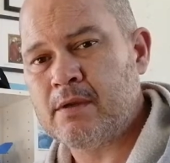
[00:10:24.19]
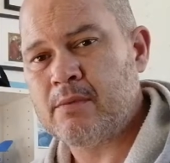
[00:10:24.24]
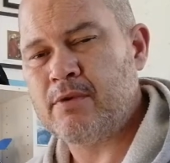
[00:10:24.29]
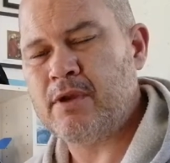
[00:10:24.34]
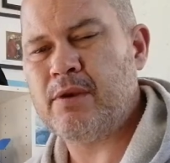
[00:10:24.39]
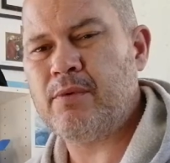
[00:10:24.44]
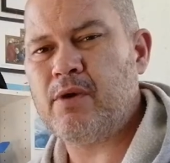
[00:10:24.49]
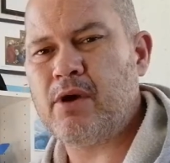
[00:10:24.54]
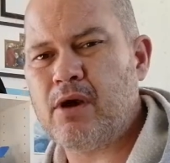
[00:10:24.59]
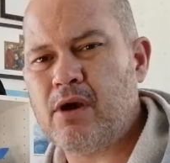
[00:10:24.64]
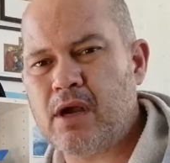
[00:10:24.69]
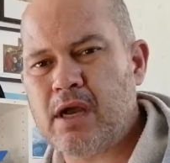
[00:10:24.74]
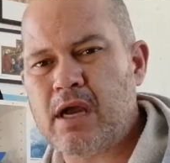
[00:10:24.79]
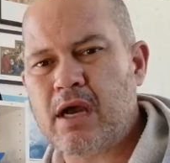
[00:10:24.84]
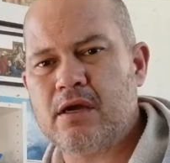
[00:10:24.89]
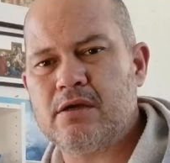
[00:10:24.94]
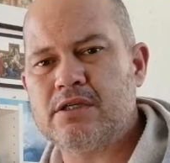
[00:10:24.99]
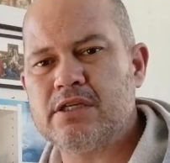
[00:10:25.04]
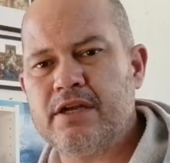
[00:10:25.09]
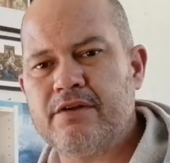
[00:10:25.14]
But anyway, I
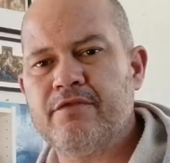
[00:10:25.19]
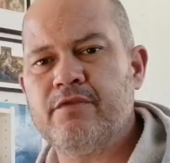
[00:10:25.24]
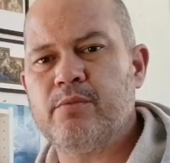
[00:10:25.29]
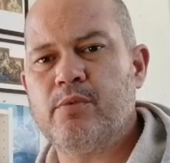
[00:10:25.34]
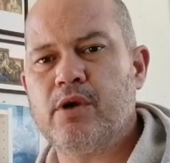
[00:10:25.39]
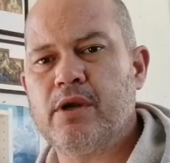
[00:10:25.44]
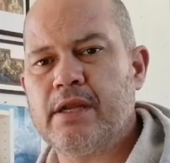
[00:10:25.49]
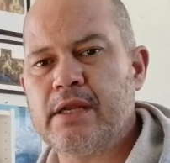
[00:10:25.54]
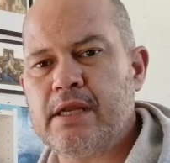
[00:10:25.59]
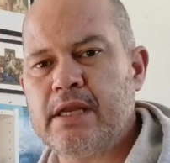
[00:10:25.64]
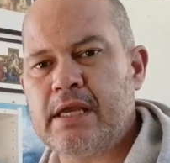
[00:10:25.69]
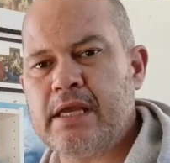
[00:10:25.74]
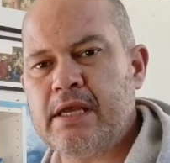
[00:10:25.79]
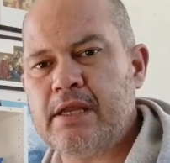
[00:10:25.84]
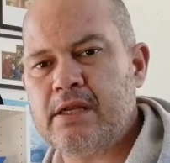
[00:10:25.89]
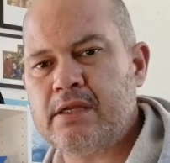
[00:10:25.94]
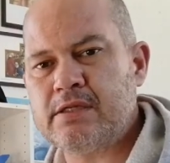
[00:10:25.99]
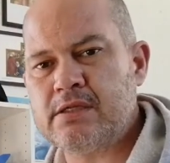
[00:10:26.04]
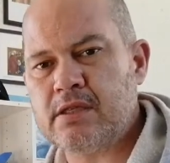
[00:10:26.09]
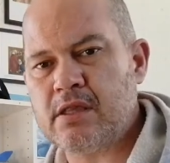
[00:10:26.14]
encourage everybody to
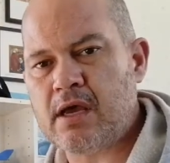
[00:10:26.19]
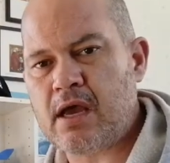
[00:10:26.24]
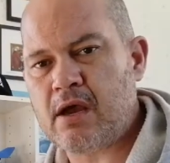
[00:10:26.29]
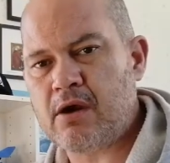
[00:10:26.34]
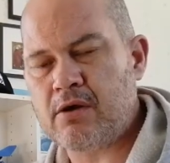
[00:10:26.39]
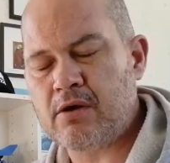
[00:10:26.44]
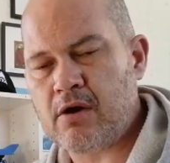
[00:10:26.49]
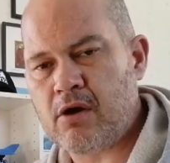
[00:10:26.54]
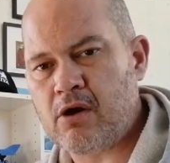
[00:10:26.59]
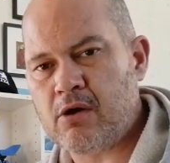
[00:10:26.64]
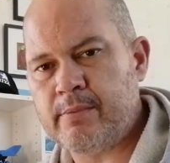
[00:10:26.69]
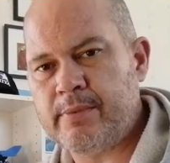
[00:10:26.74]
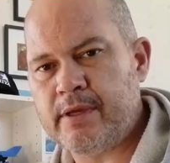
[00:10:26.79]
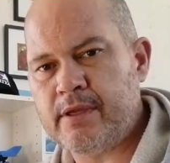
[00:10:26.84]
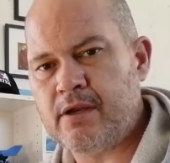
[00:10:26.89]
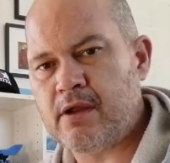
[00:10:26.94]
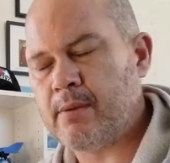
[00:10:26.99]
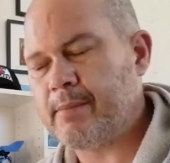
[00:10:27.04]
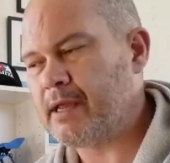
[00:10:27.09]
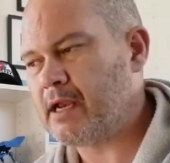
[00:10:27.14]
get into the
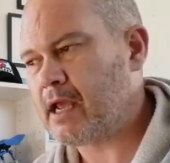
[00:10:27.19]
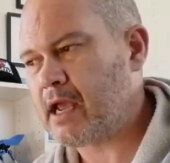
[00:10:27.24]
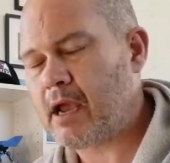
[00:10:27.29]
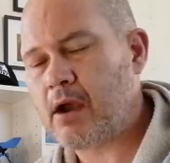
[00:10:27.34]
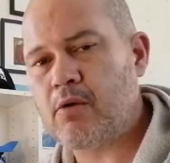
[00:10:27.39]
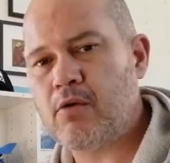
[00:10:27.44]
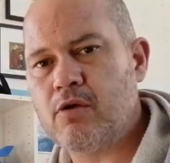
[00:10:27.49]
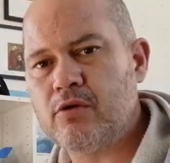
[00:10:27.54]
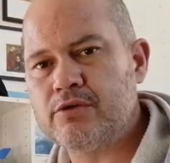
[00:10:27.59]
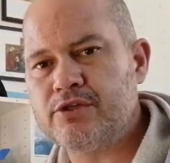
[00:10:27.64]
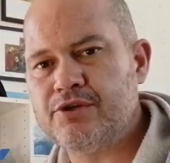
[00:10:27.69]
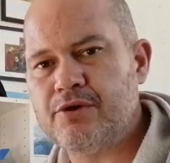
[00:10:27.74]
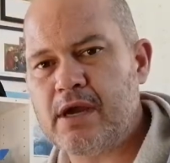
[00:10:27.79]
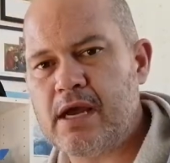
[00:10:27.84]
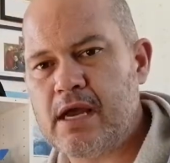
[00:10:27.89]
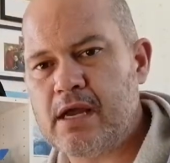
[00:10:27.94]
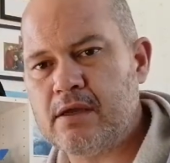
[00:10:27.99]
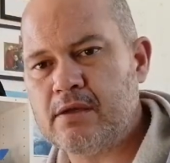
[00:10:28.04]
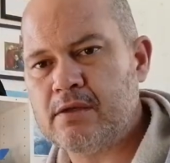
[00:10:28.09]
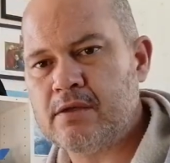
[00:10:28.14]
hobby, no matter how old you
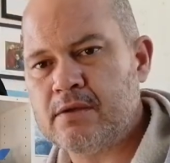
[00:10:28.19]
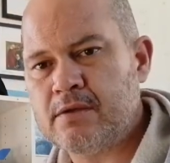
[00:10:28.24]
are.